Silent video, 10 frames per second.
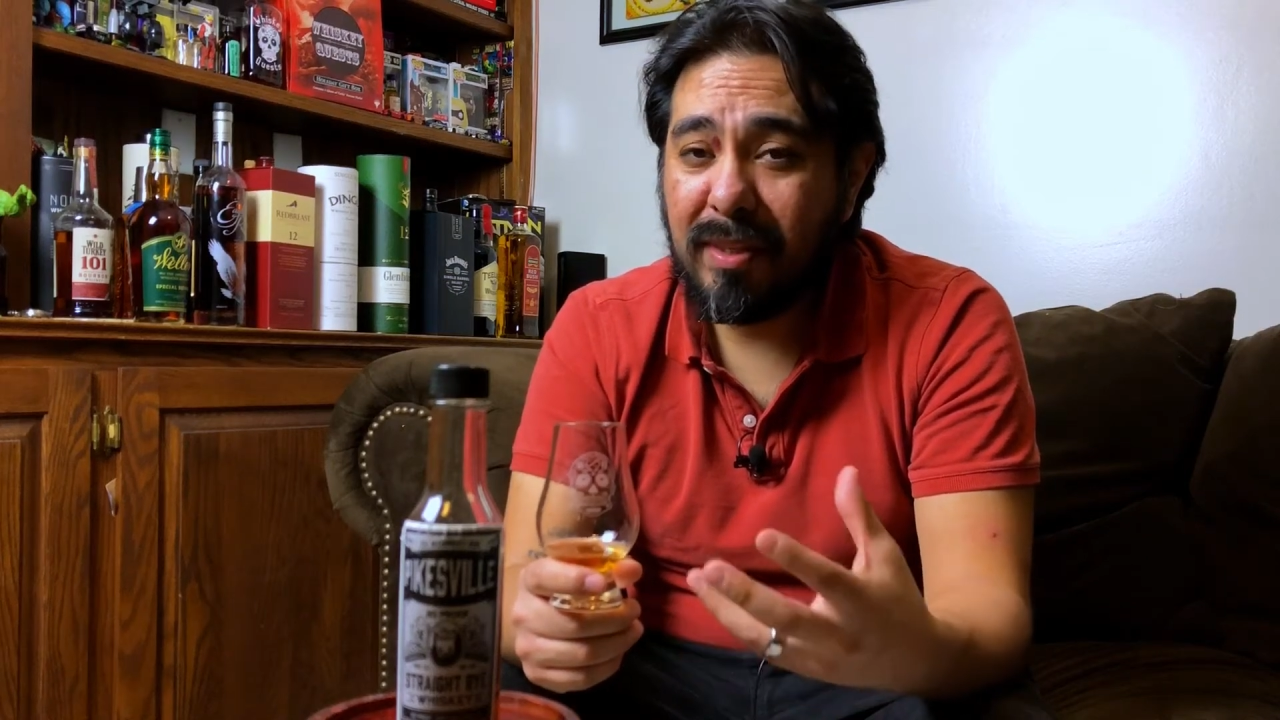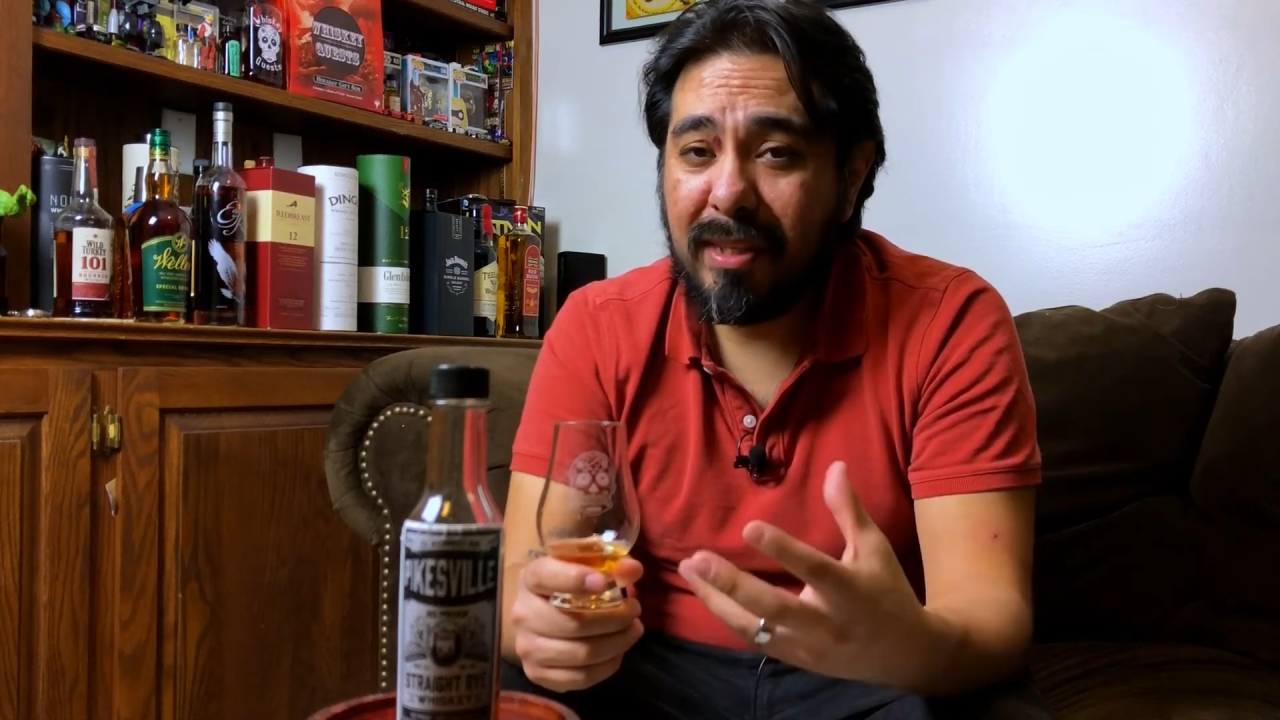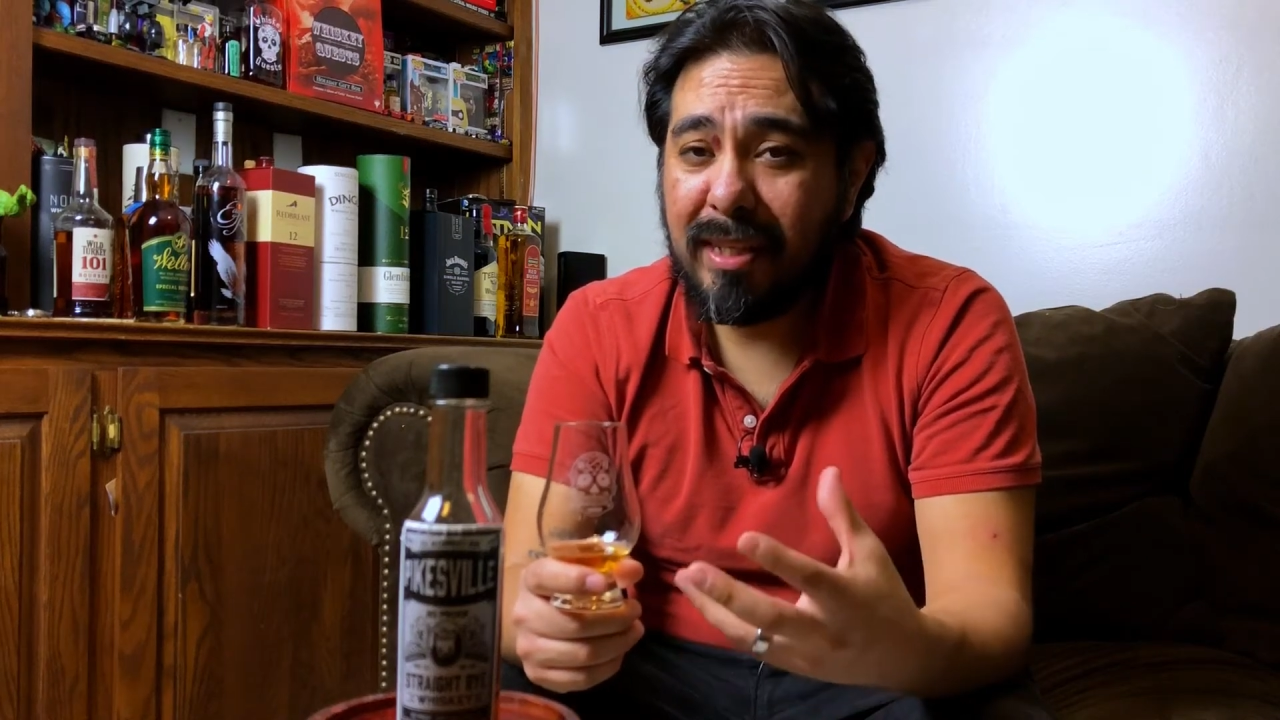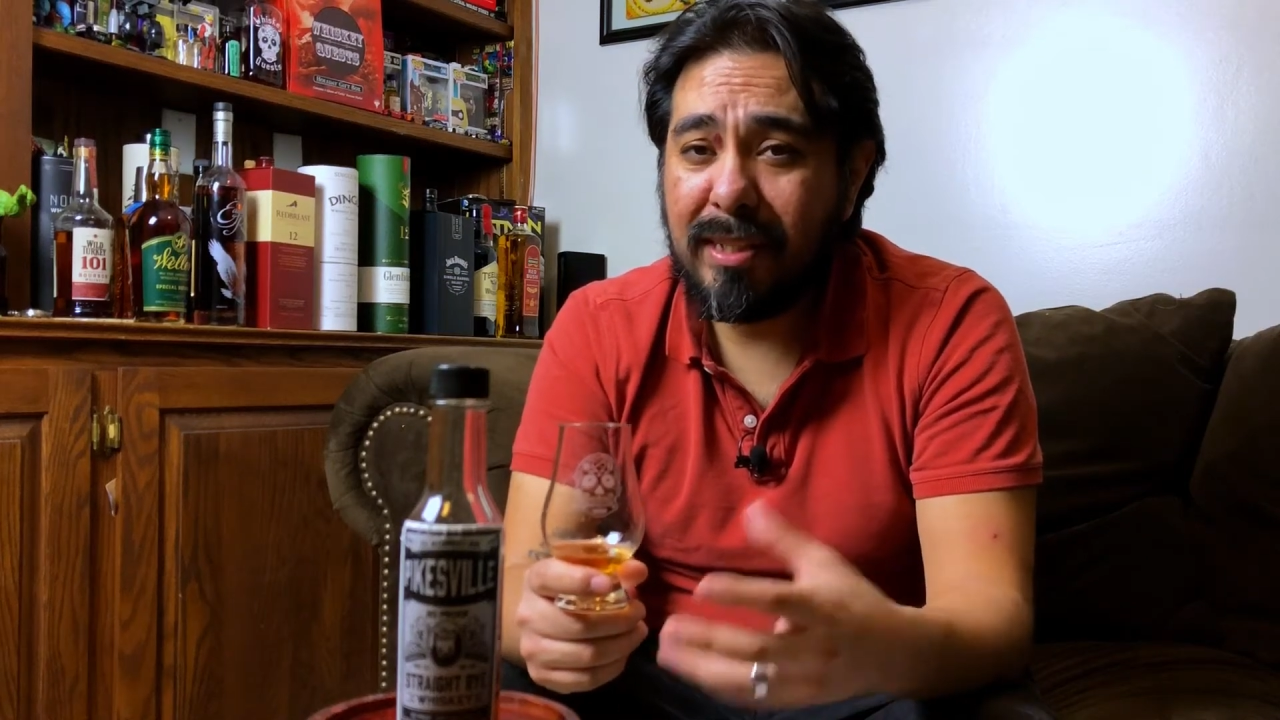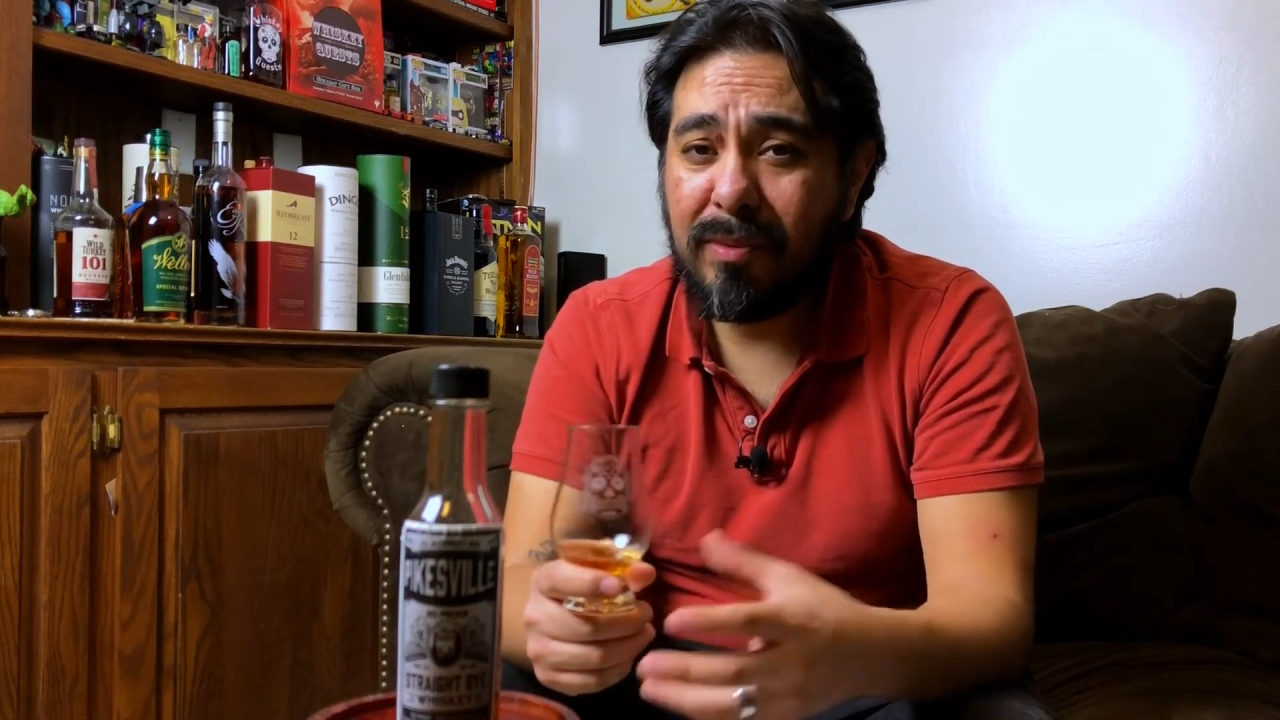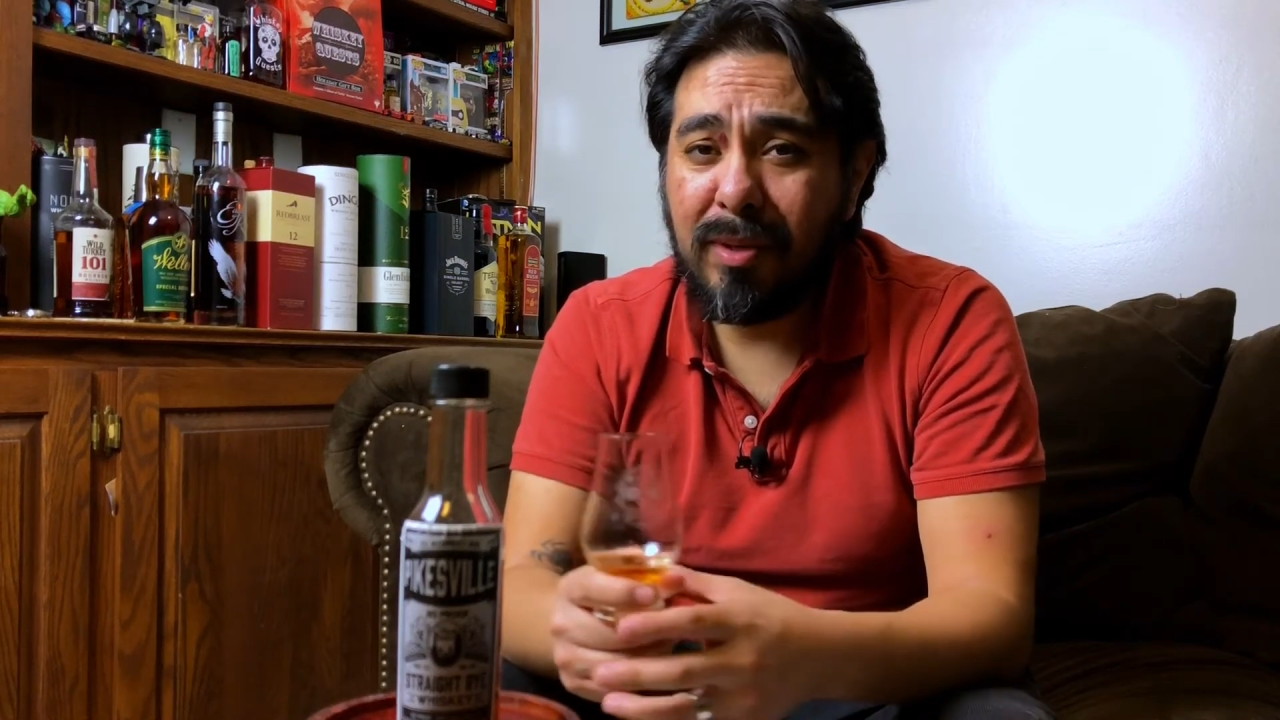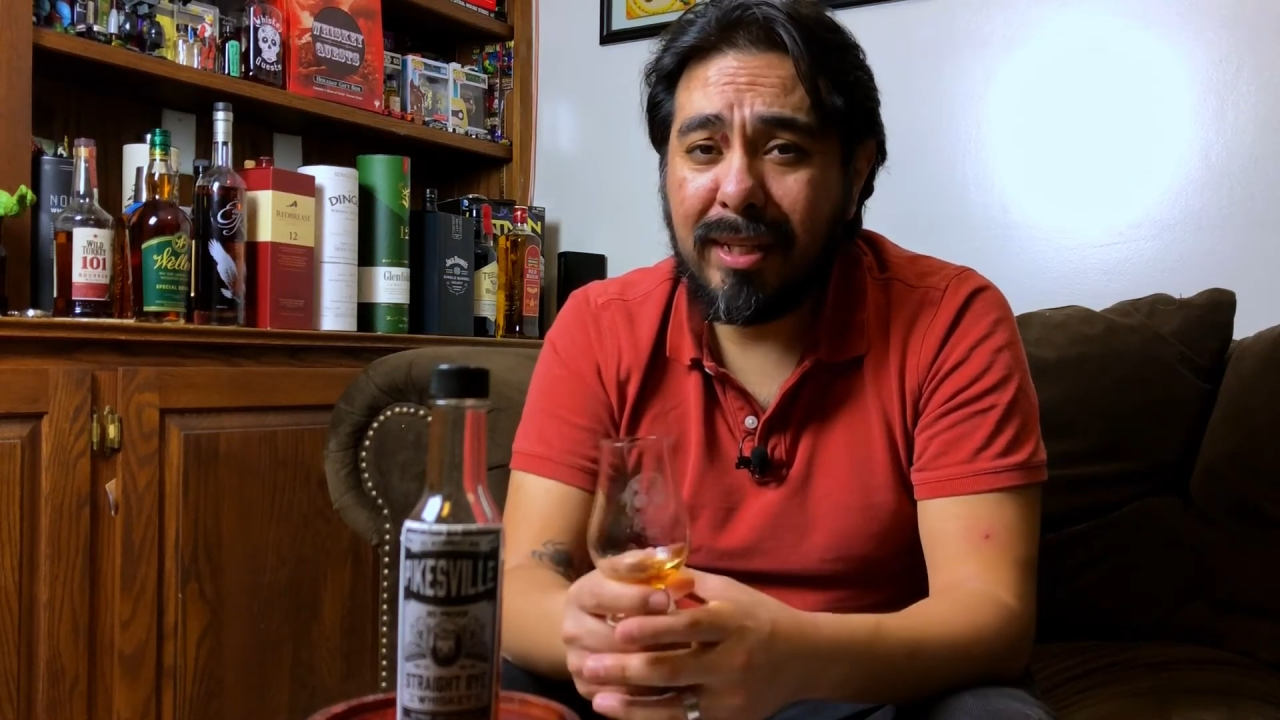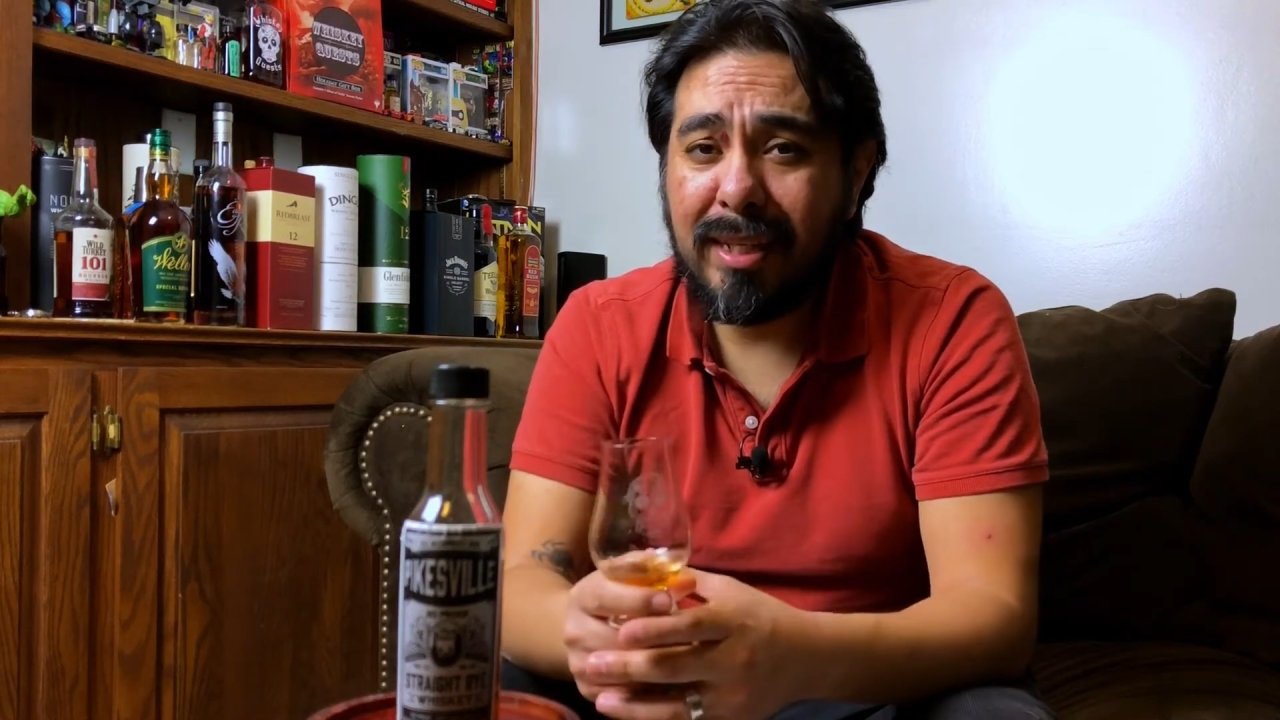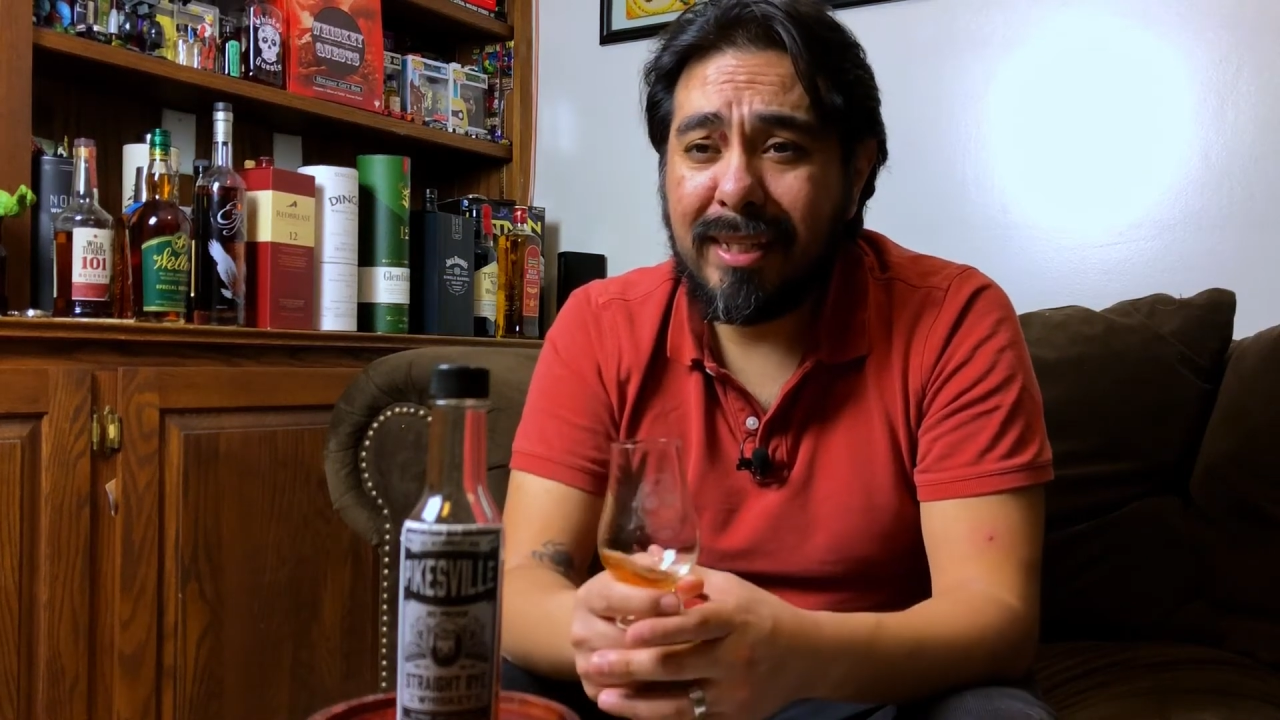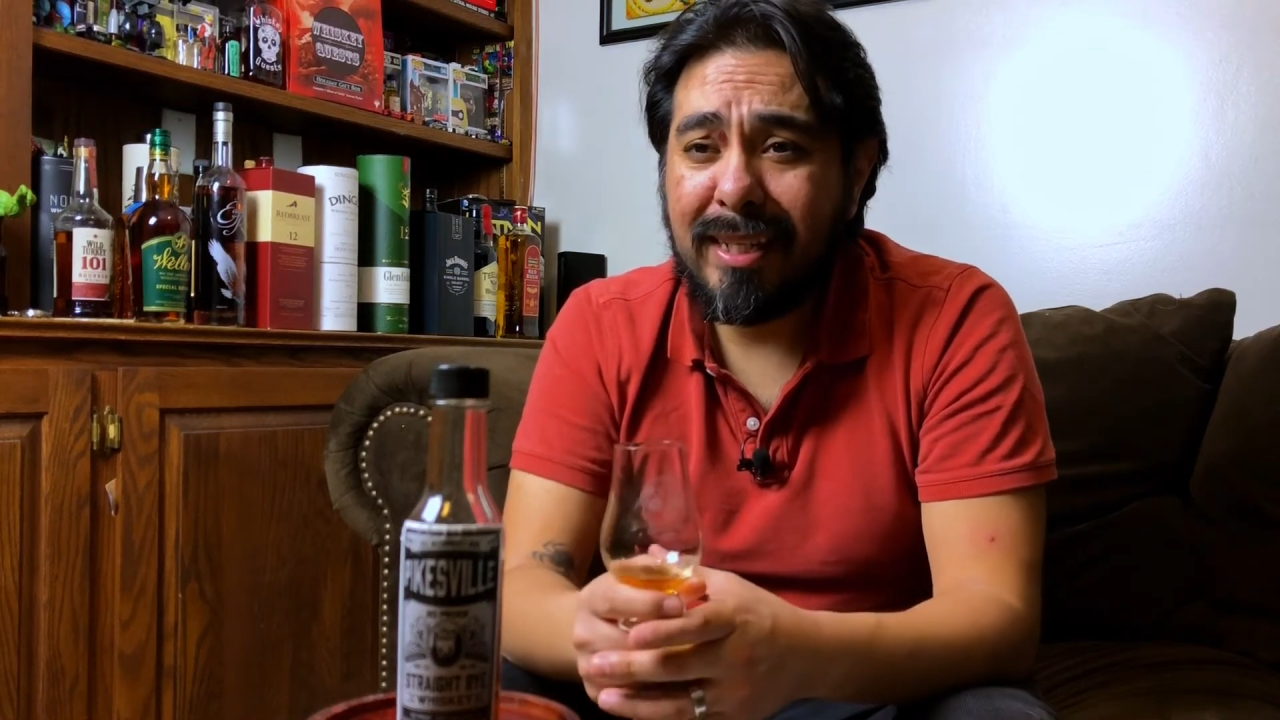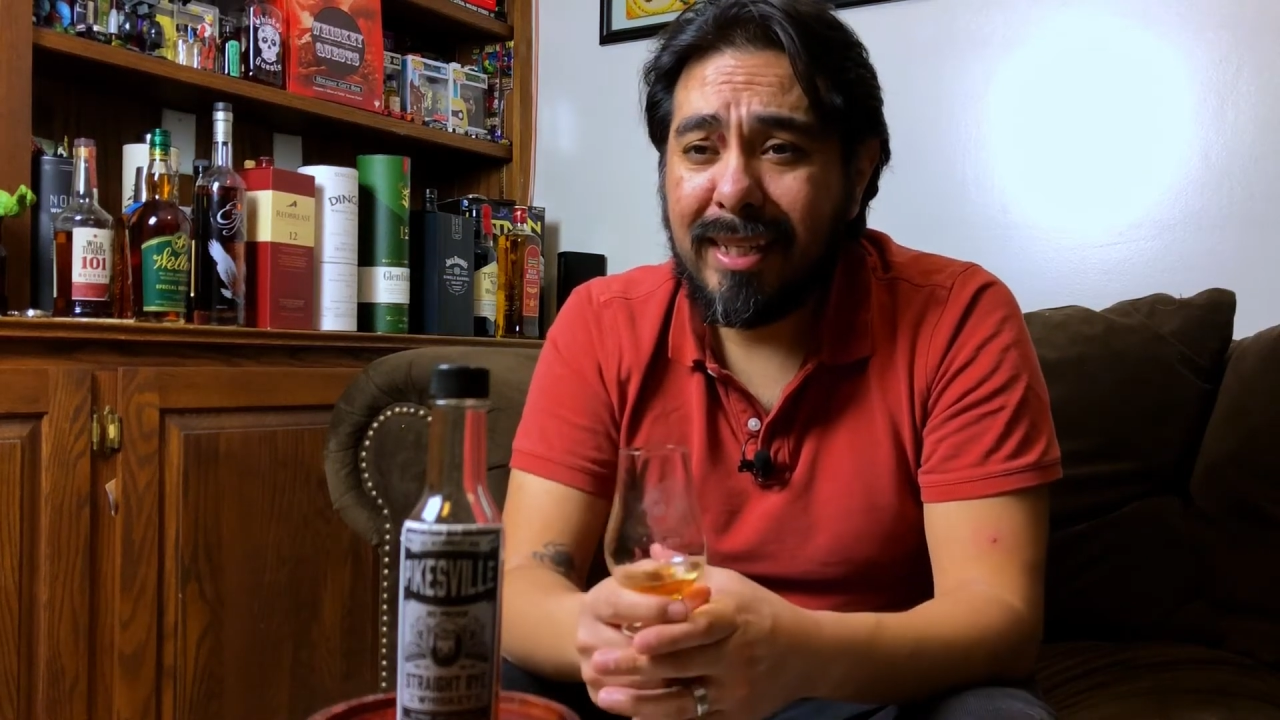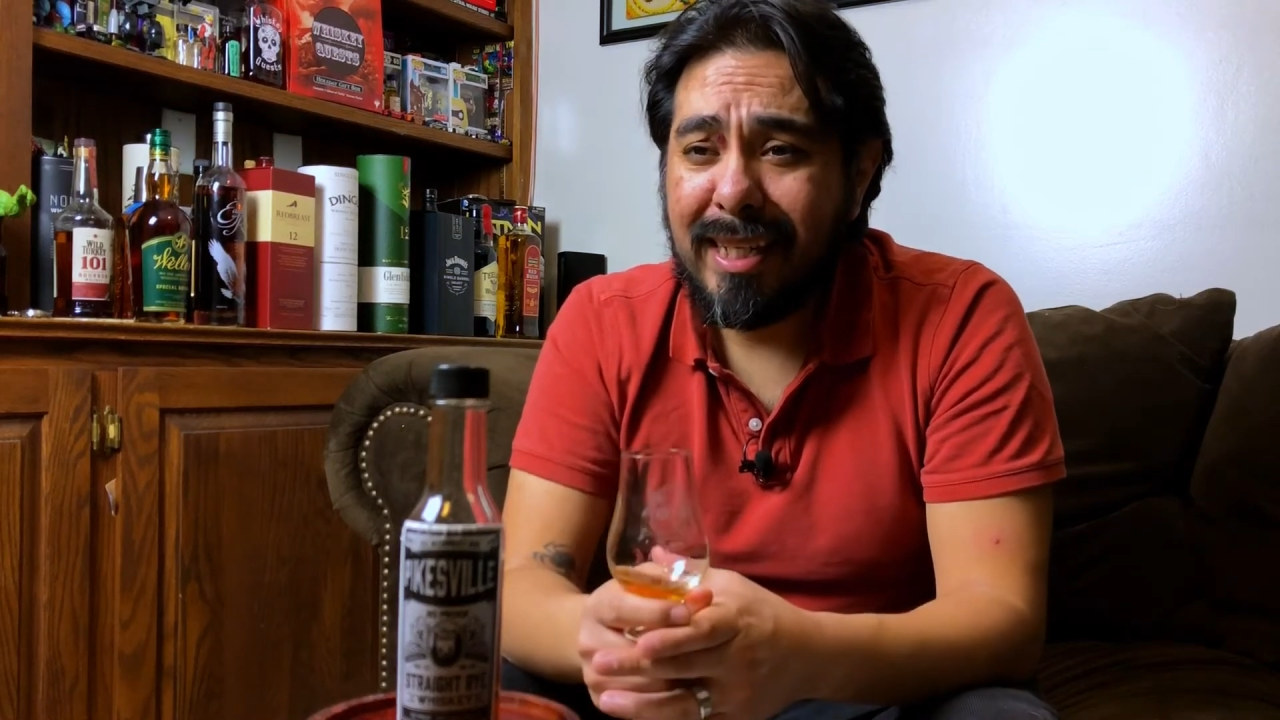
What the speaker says: doesn't really